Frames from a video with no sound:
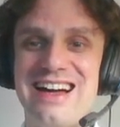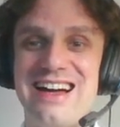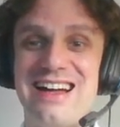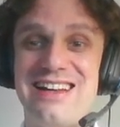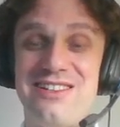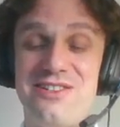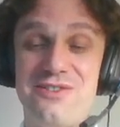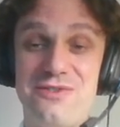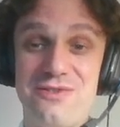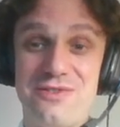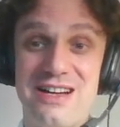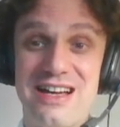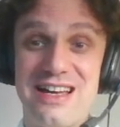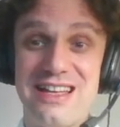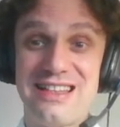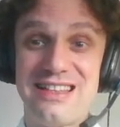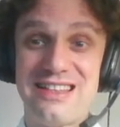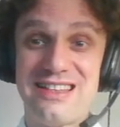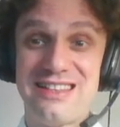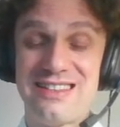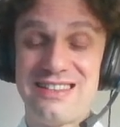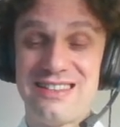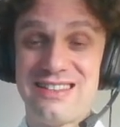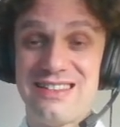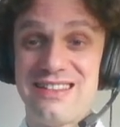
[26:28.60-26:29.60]
defined
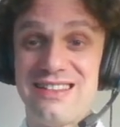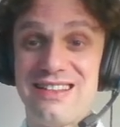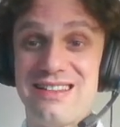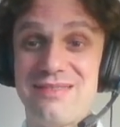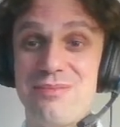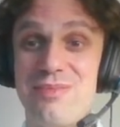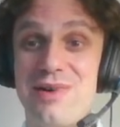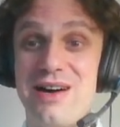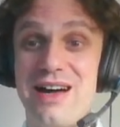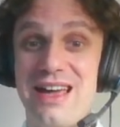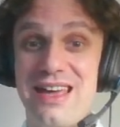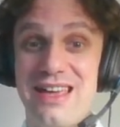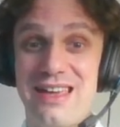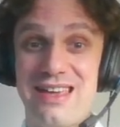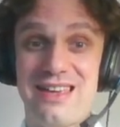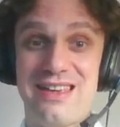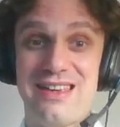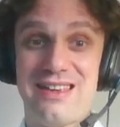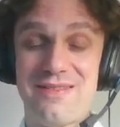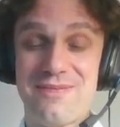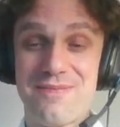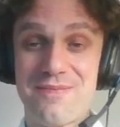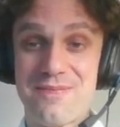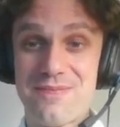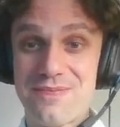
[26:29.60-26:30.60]
by
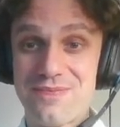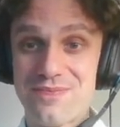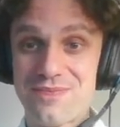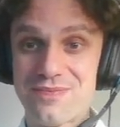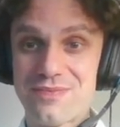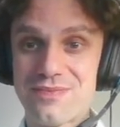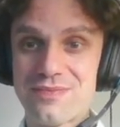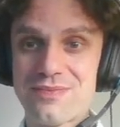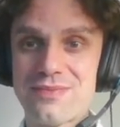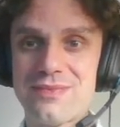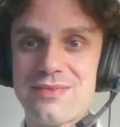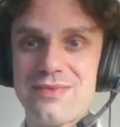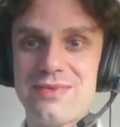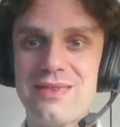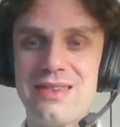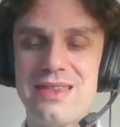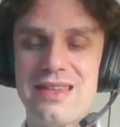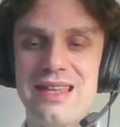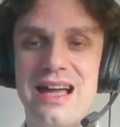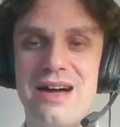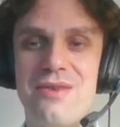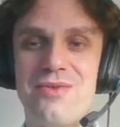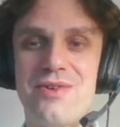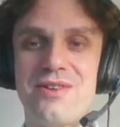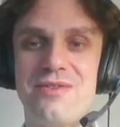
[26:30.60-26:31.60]

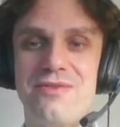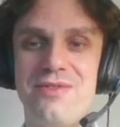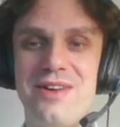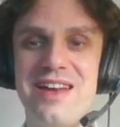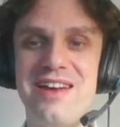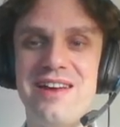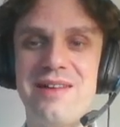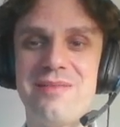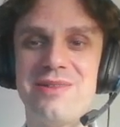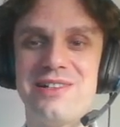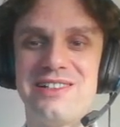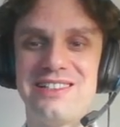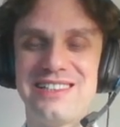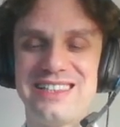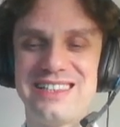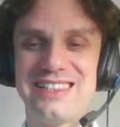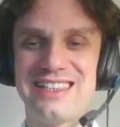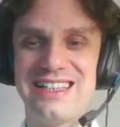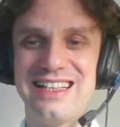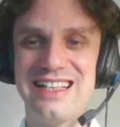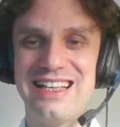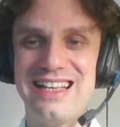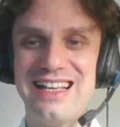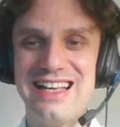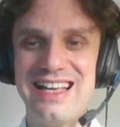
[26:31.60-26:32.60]
our variables
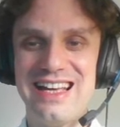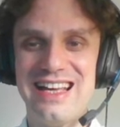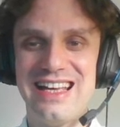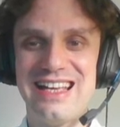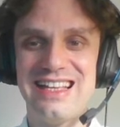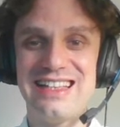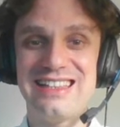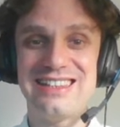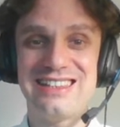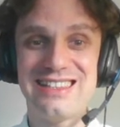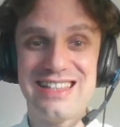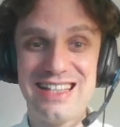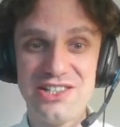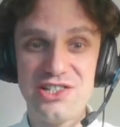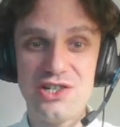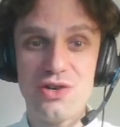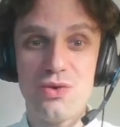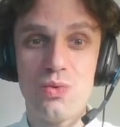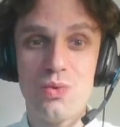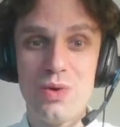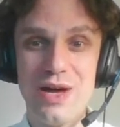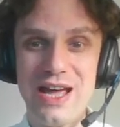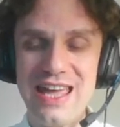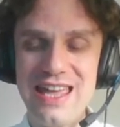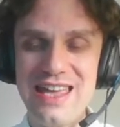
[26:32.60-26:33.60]
in such a
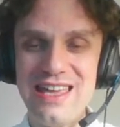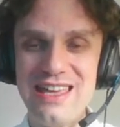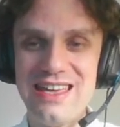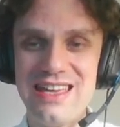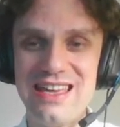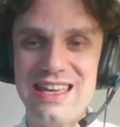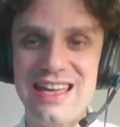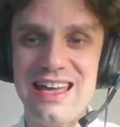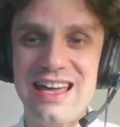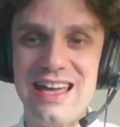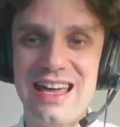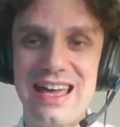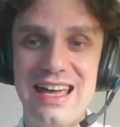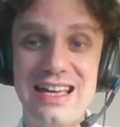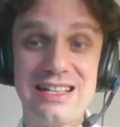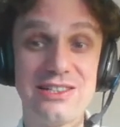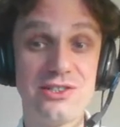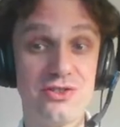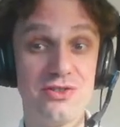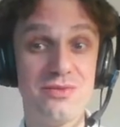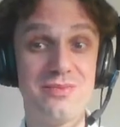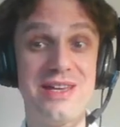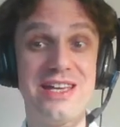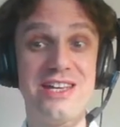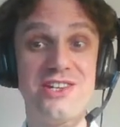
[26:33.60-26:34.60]
way as
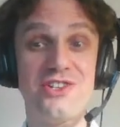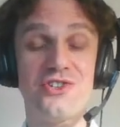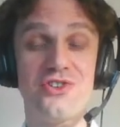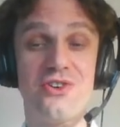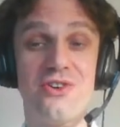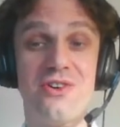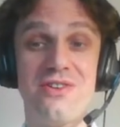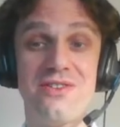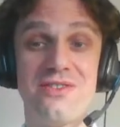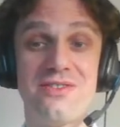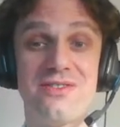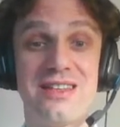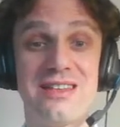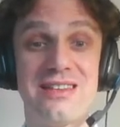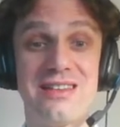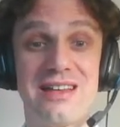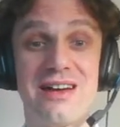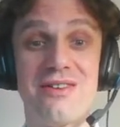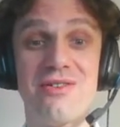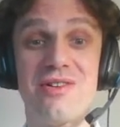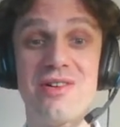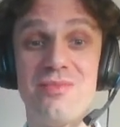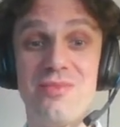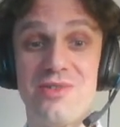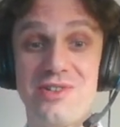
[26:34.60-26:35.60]
to make sure that
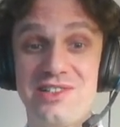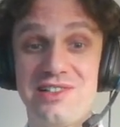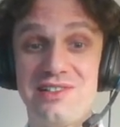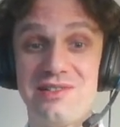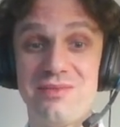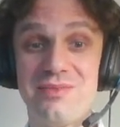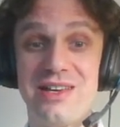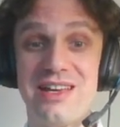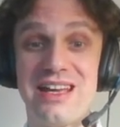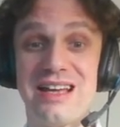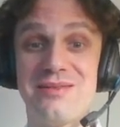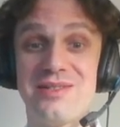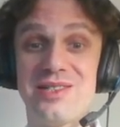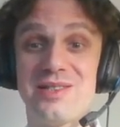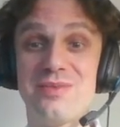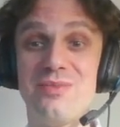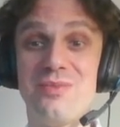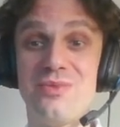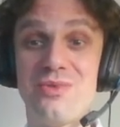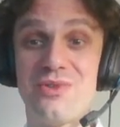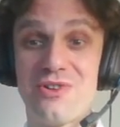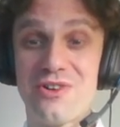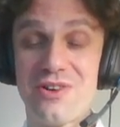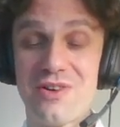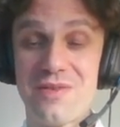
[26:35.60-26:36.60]
our model becomes
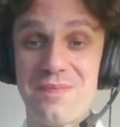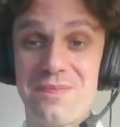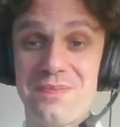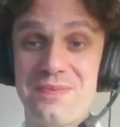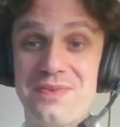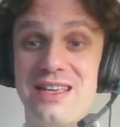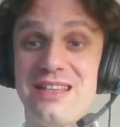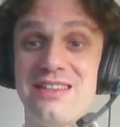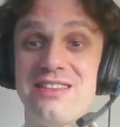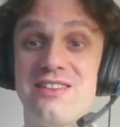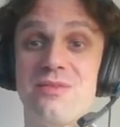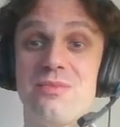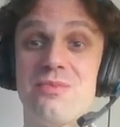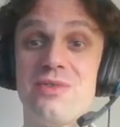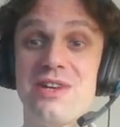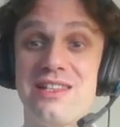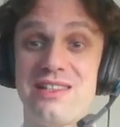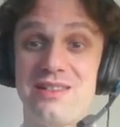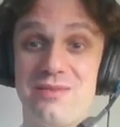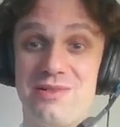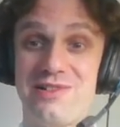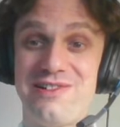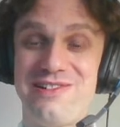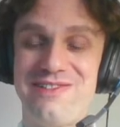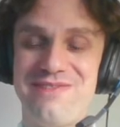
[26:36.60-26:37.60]
more
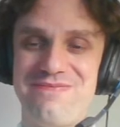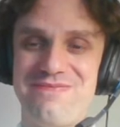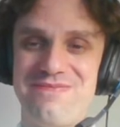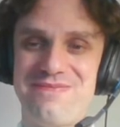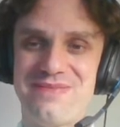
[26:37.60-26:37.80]
interpretable.